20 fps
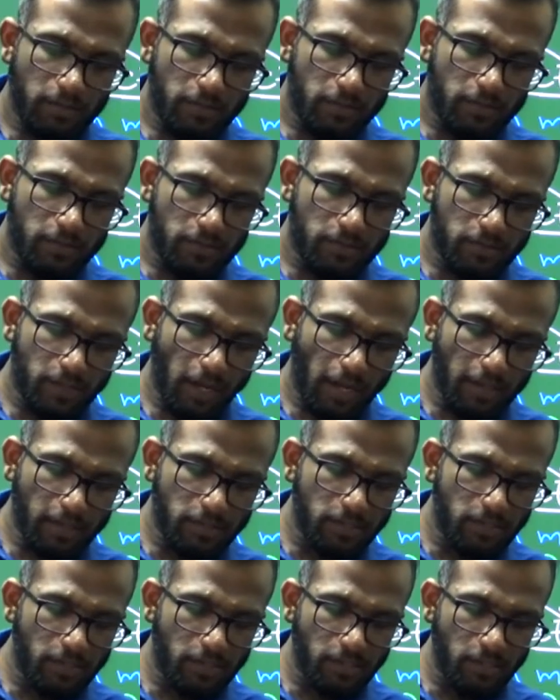
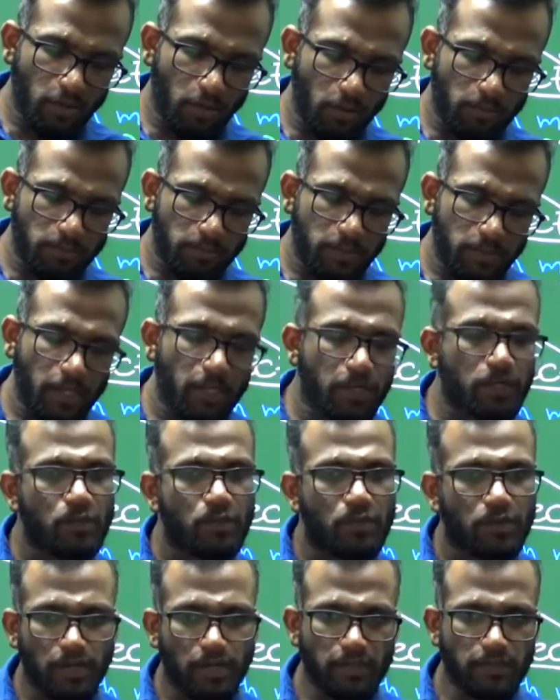Stationary object to
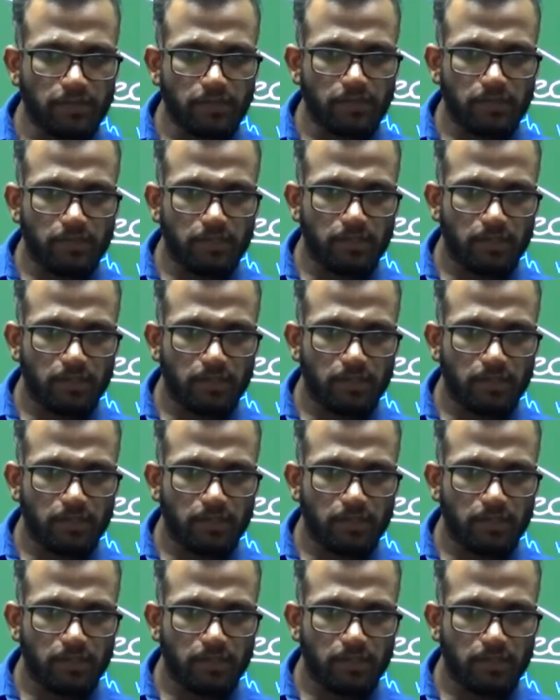rest.